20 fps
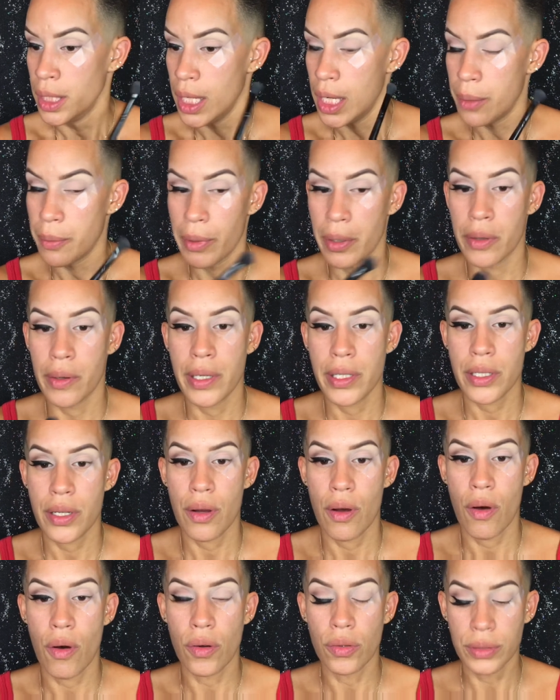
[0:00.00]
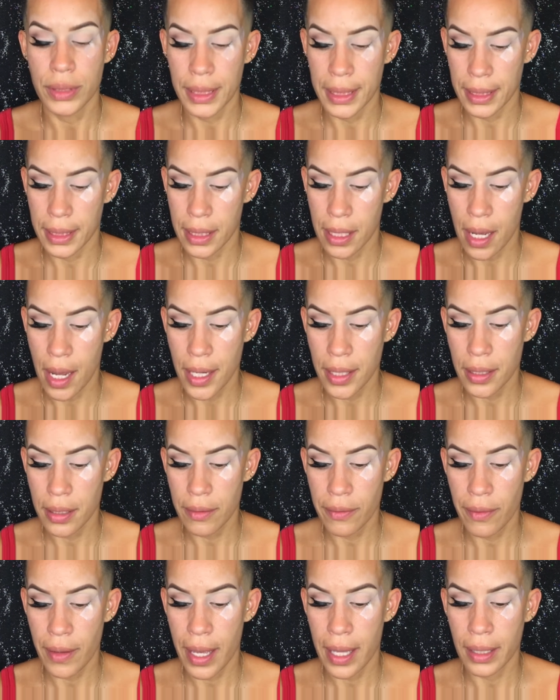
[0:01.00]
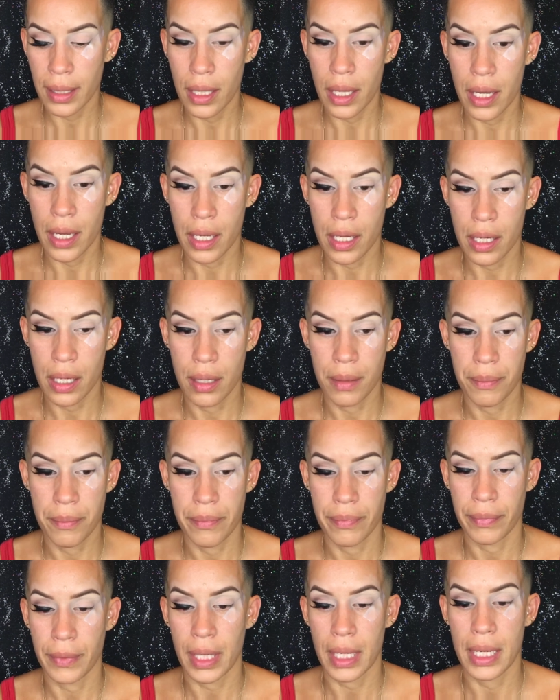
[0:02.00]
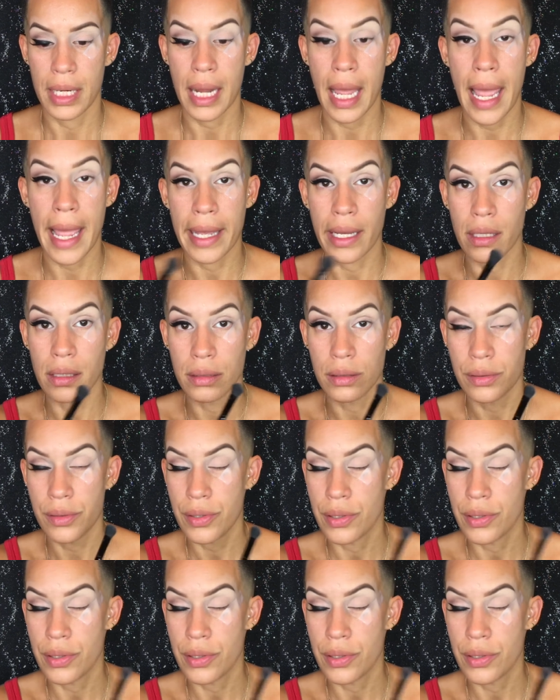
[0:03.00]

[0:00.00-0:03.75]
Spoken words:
And we're going to hold it kind of at like an angle.